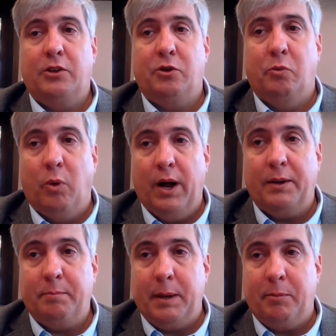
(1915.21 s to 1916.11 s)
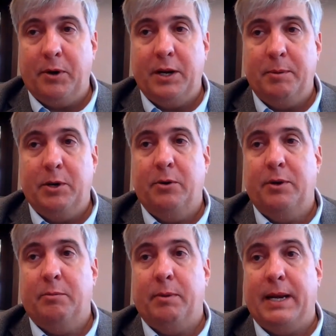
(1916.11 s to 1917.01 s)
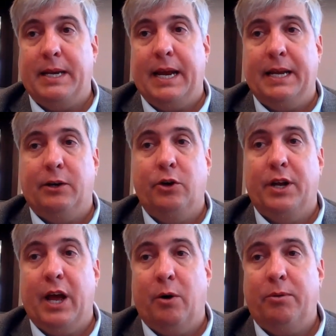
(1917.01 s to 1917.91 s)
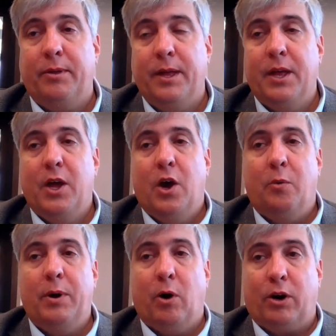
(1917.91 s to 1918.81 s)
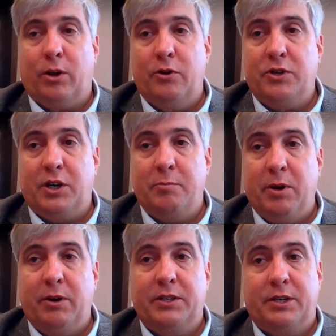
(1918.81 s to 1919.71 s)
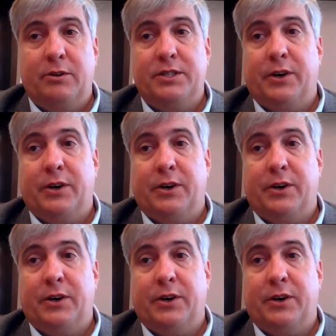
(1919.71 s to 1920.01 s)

to what people need to be doing to maintain good health. We are closing community centers.